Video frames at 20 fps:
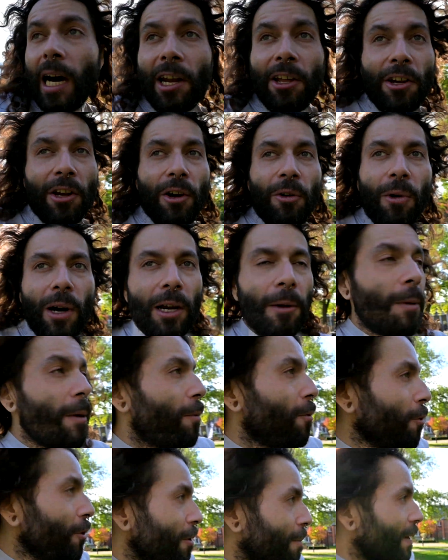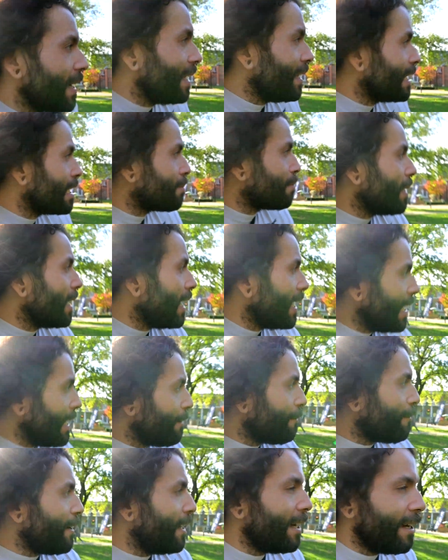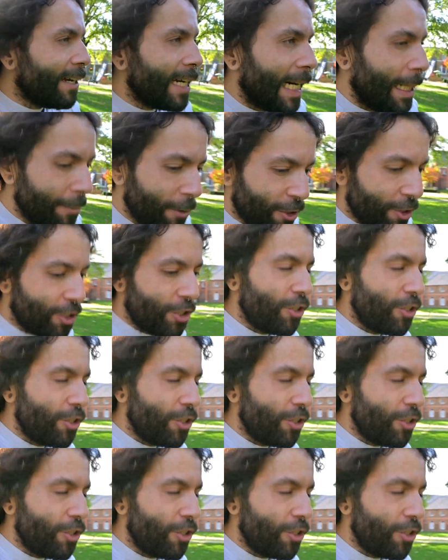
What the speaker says: I don't know, why do people want to be in this bit and live here? I'm not